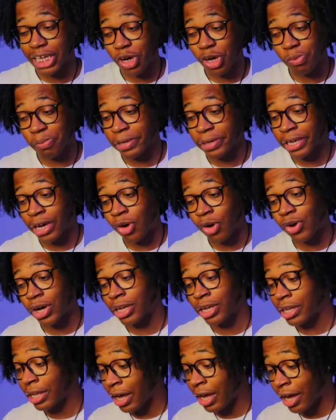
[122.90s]
helped me out a
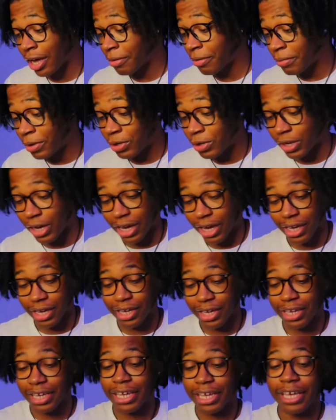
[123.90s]
lot, bro. Like,
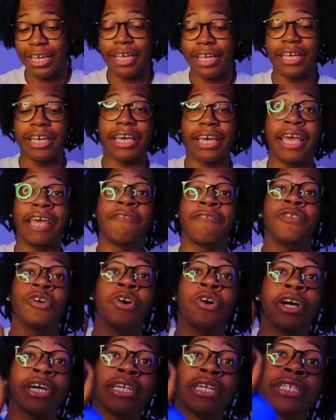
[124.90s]
if
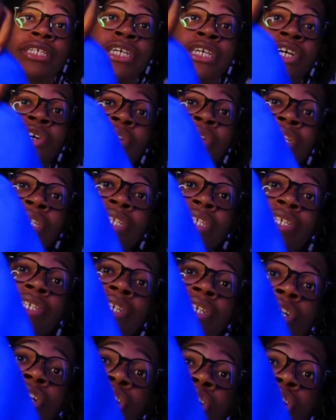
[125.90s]
y'all can tell, this is a